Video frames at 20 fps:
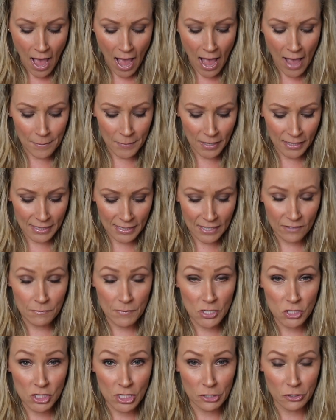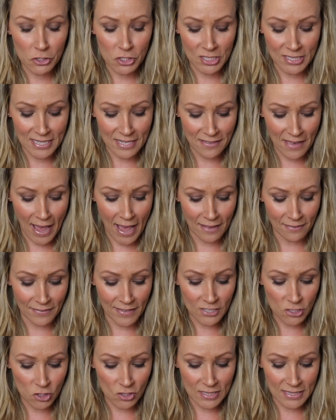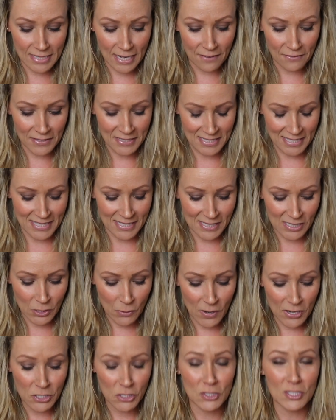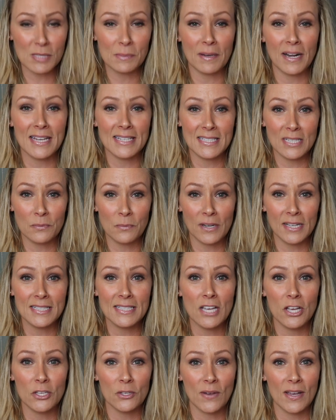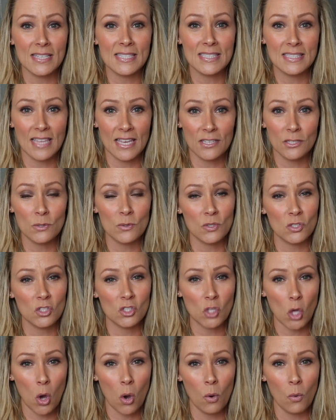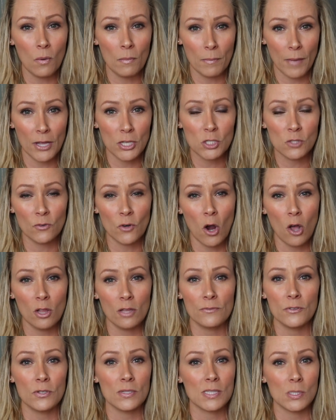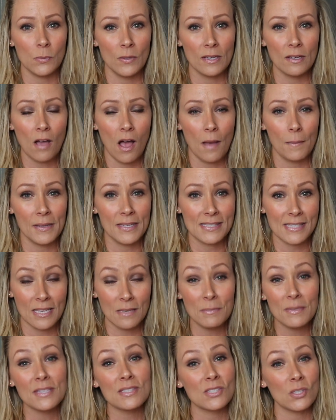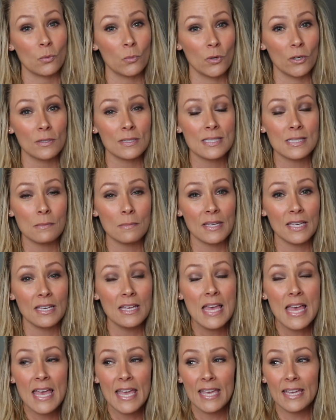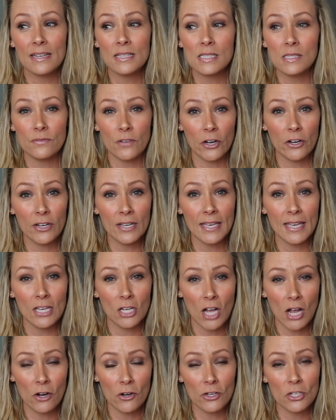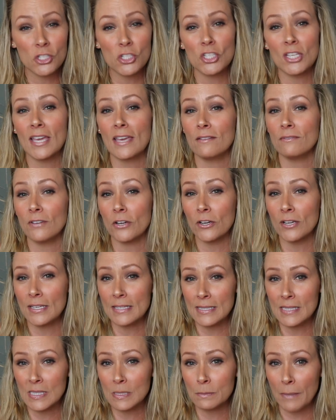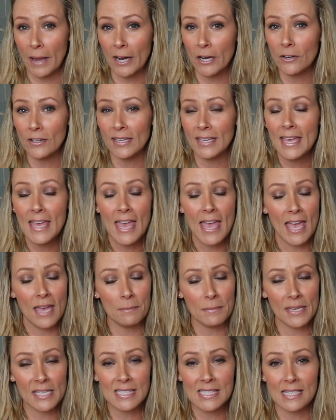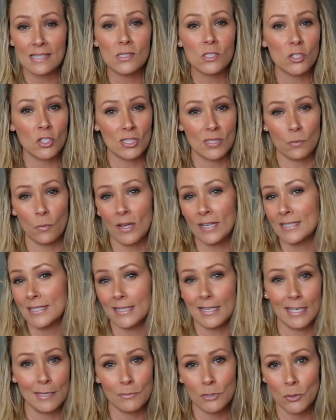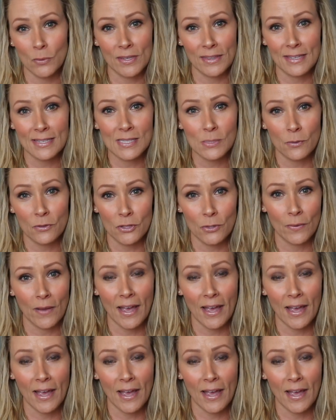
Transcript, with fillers: I'm not gonna give much energy to that. Let's just dive into these questions, but I did wanna tell you guys, thank you so much for all of your sweet comments. It means the world to me. It is very encouraging and very inspiring and makes us just want to keep doing this with you